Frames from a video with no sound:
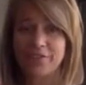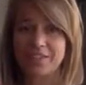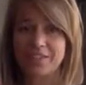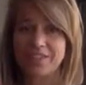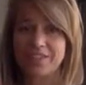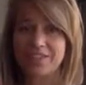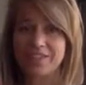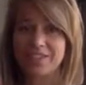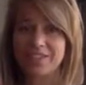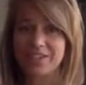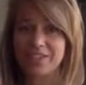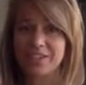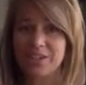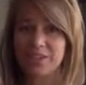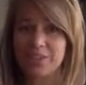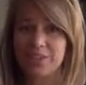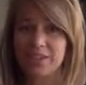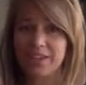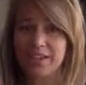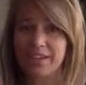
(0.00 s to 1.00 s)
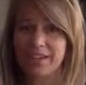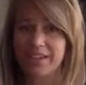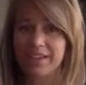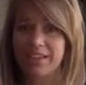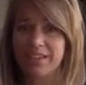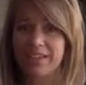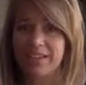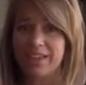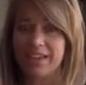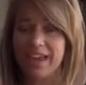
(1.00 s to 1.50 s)
the steering
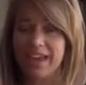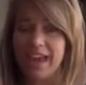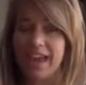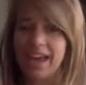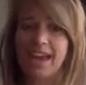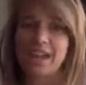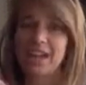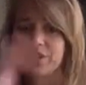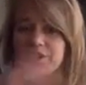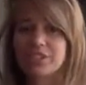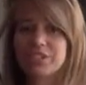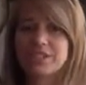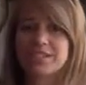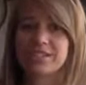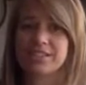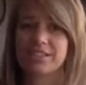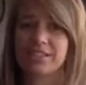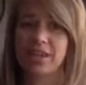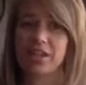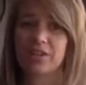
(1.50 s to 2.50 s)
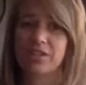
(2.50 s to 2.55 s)
wheel, and I don't just